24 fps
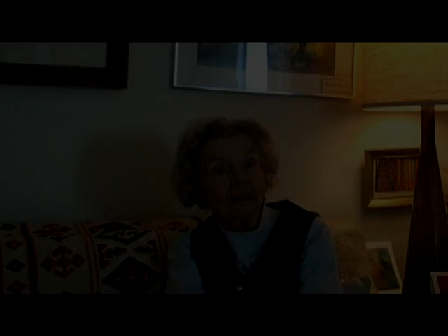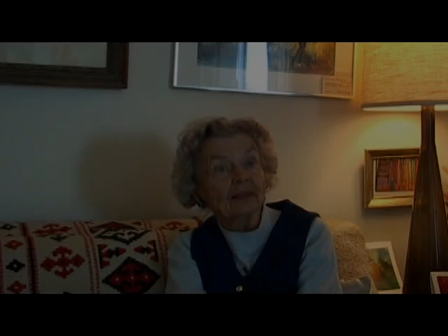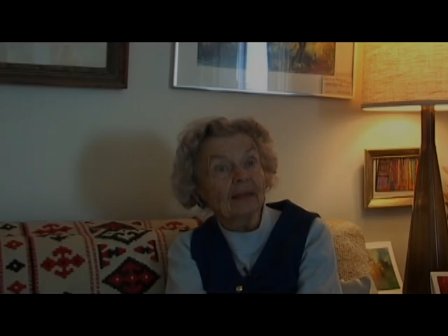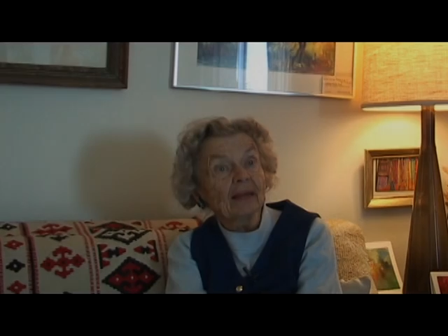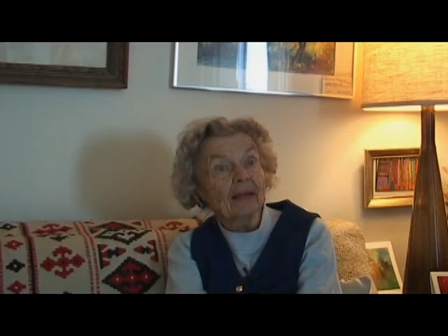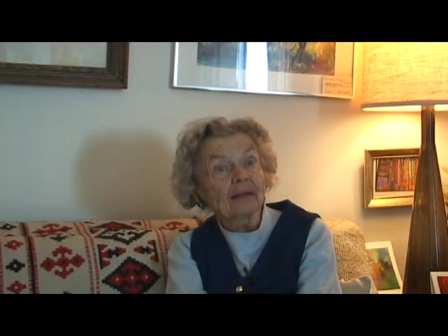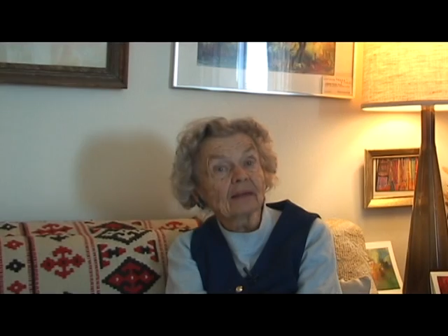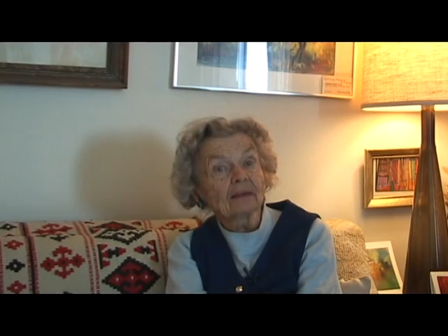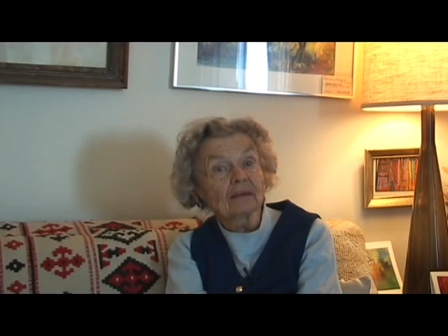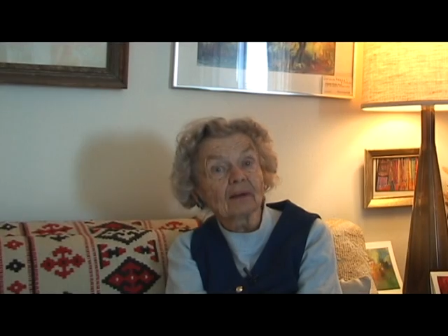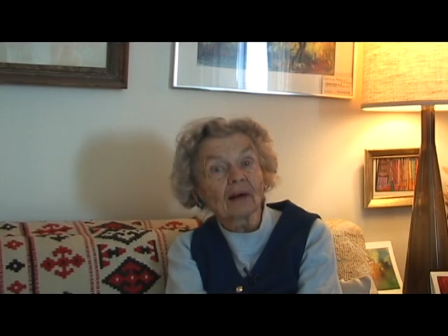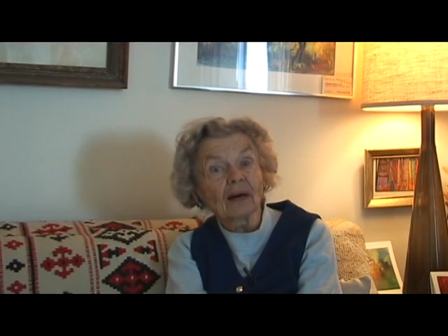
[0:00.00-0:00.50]

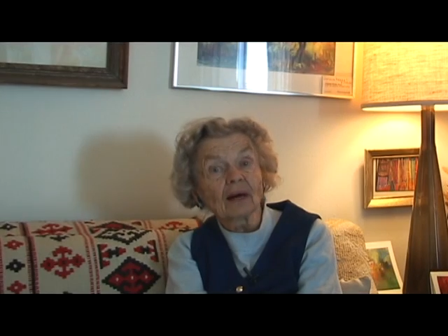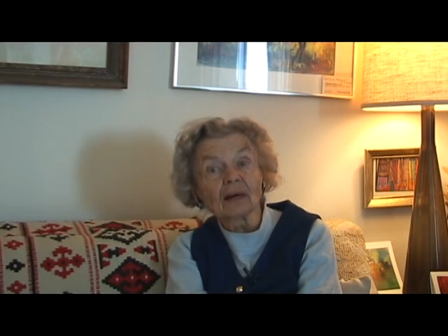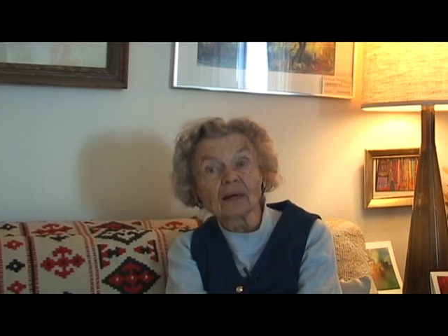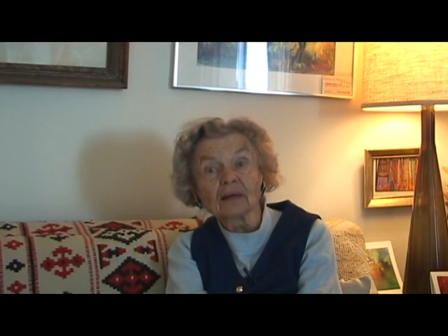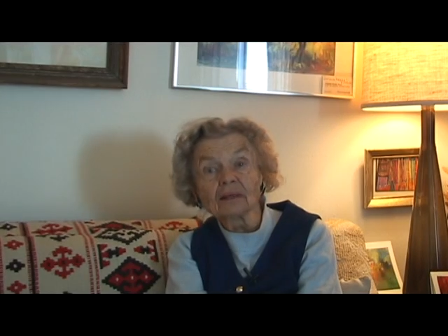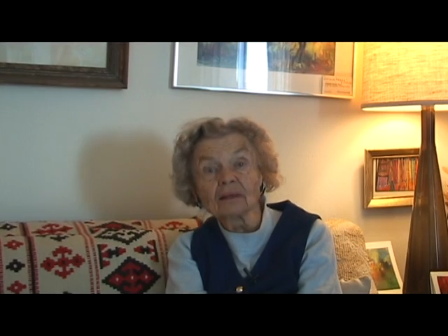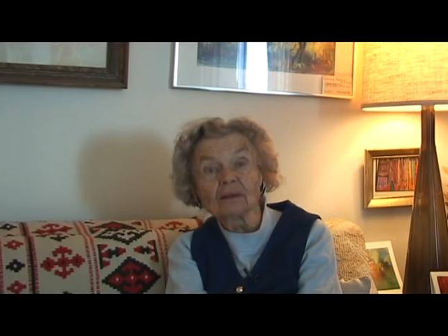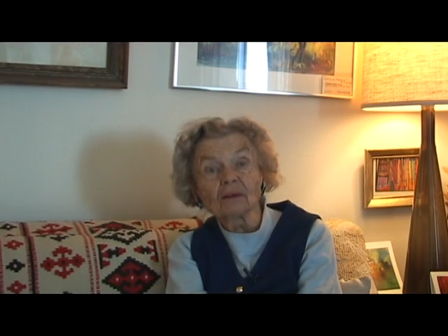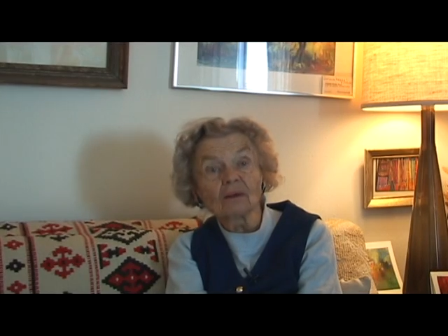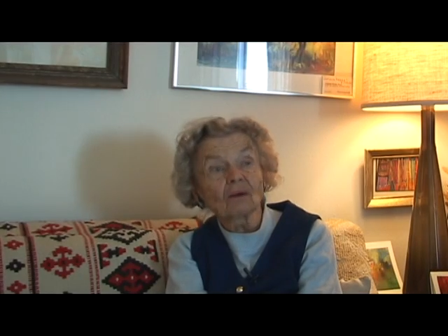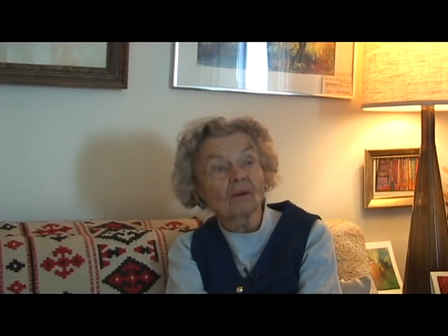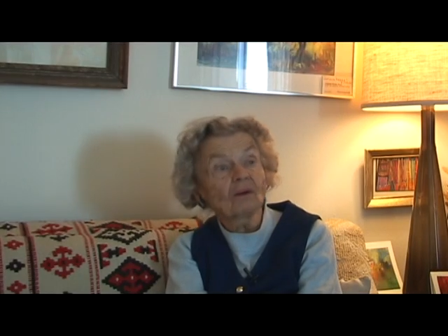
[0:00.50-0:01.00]
Later
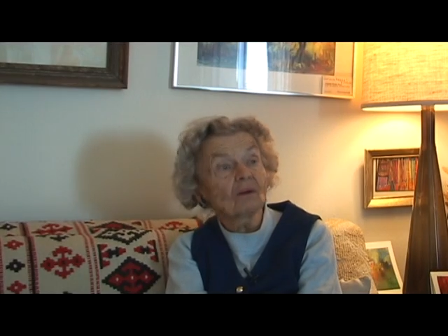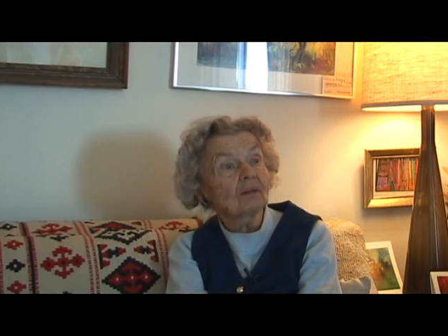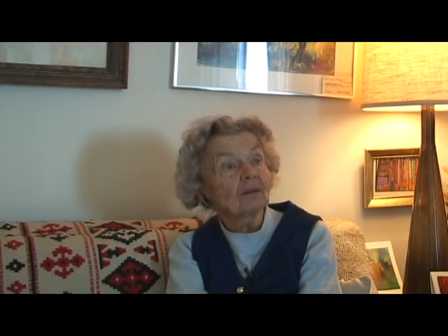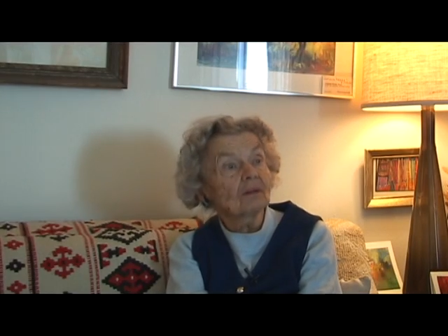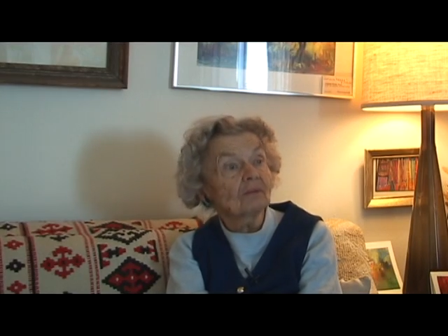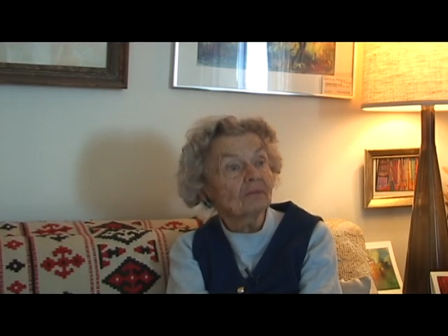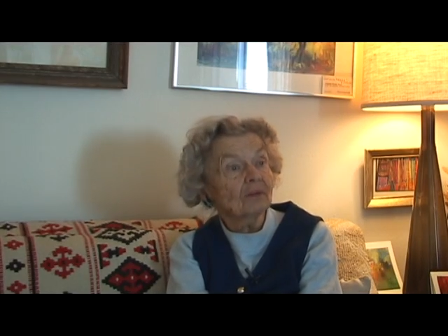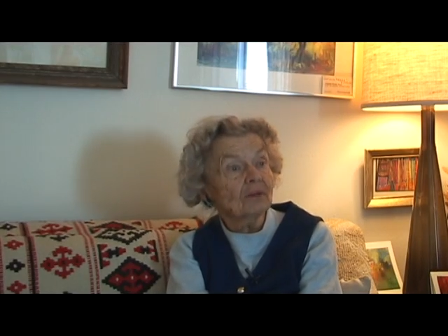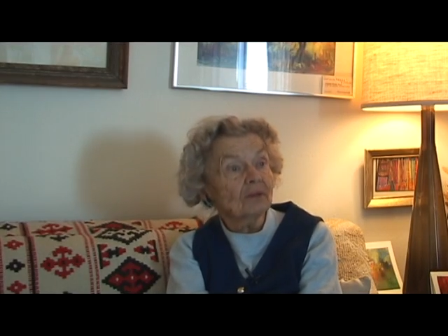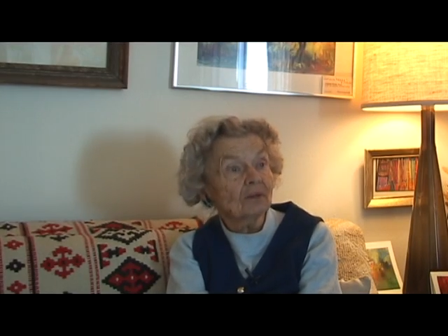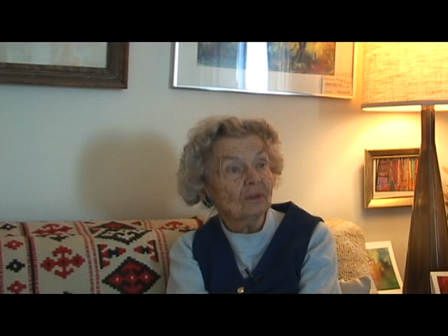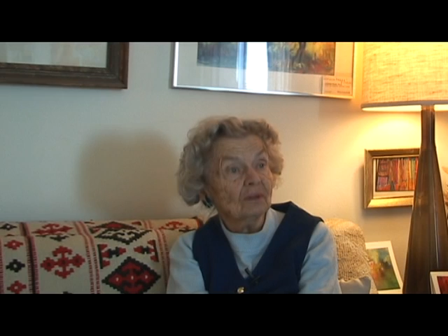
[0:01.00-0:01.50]
on, all
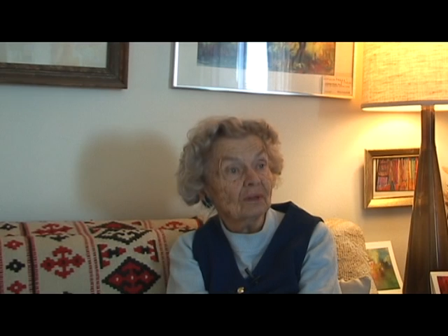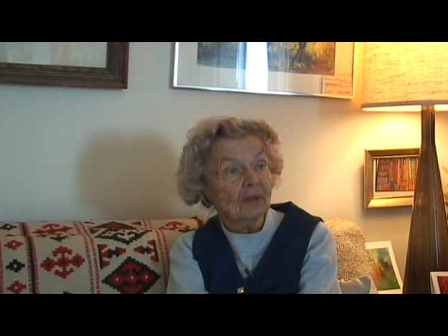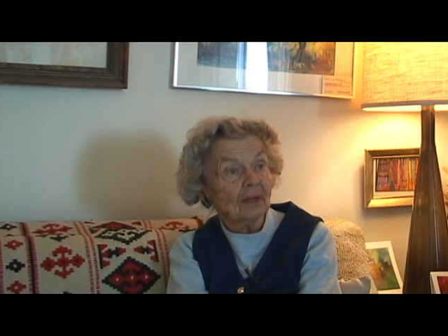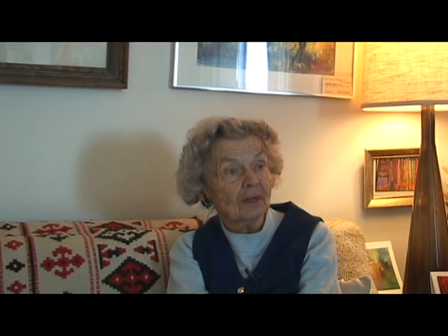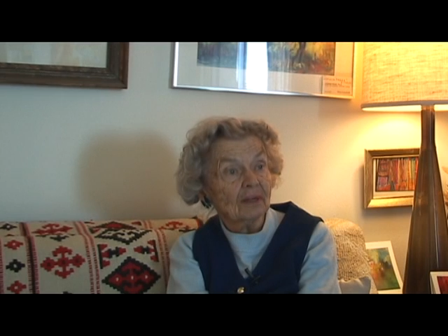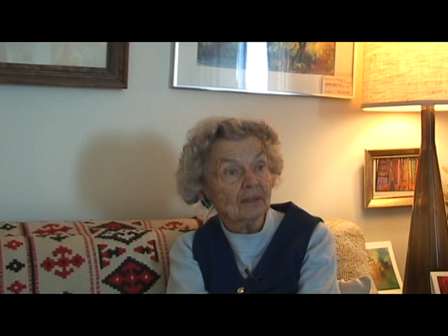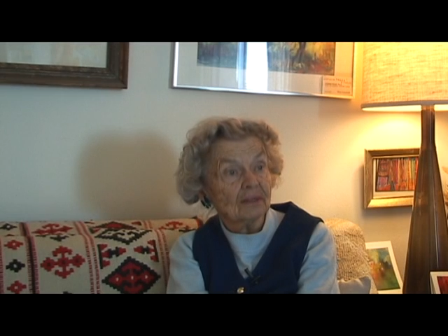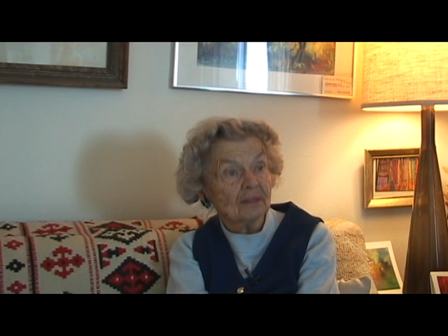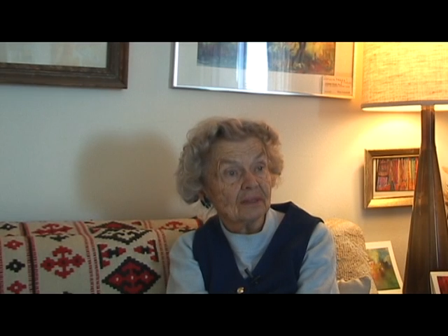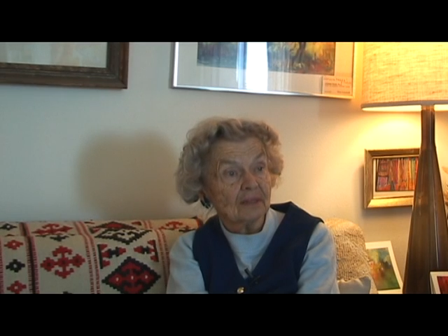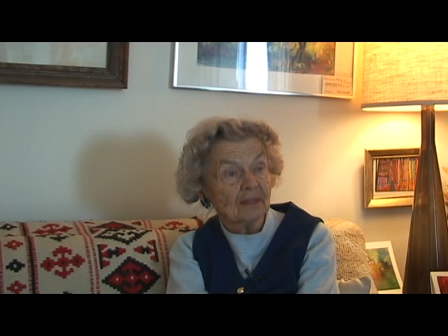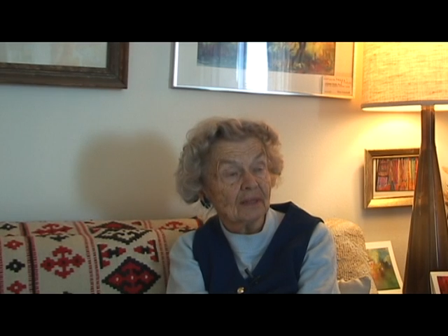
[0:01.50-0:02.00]
over the
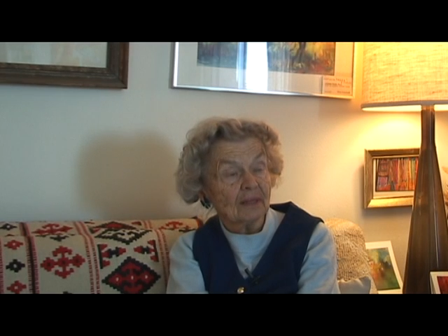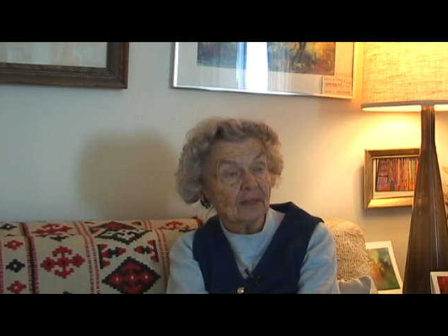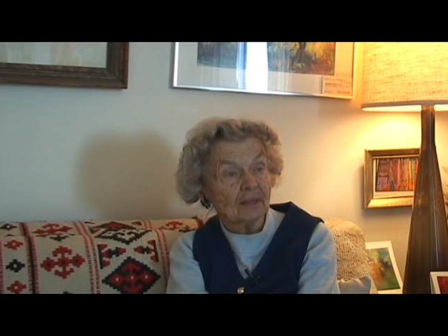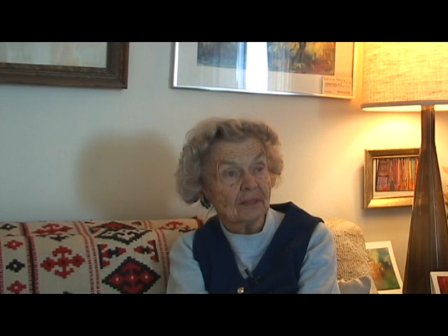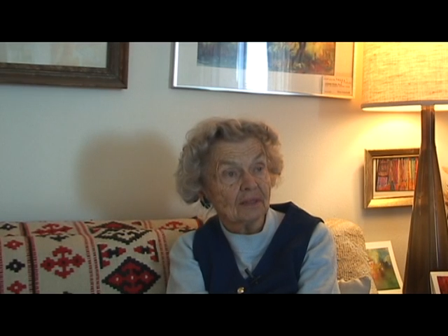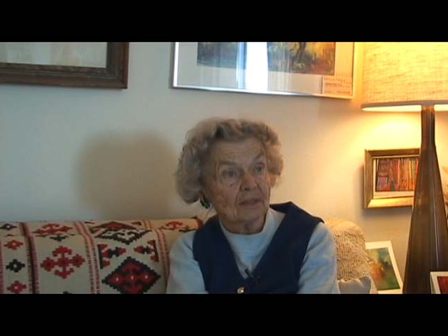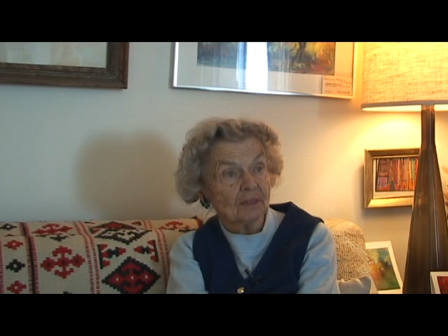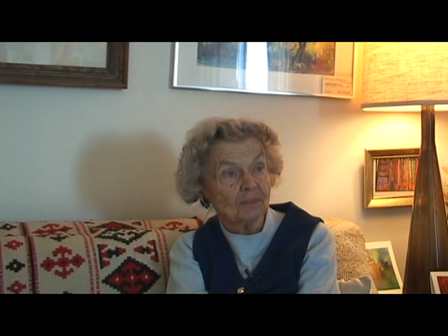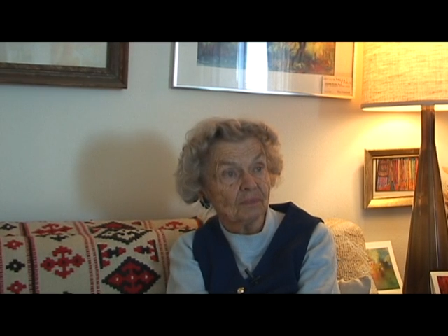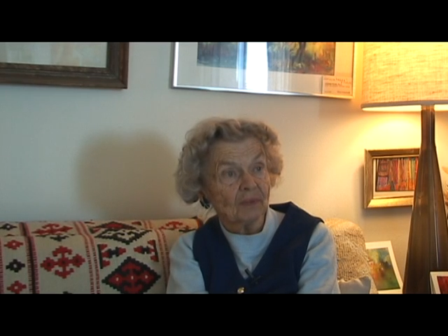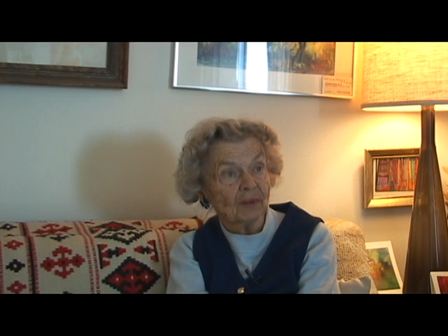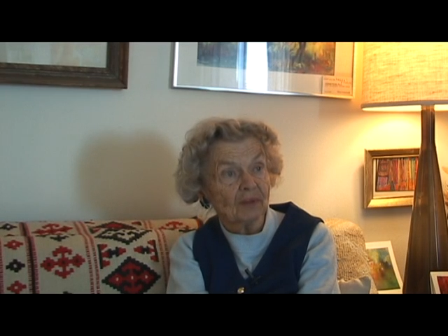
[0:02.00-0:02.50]
United States,